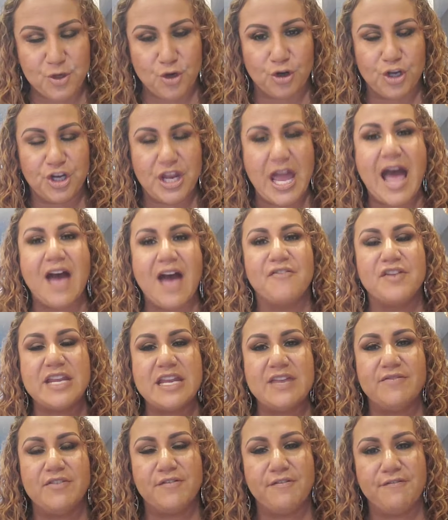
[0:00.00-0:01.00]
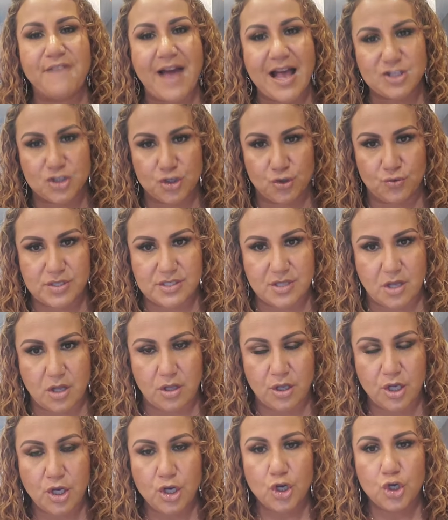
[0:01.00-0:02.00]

You're going to have an even faster result.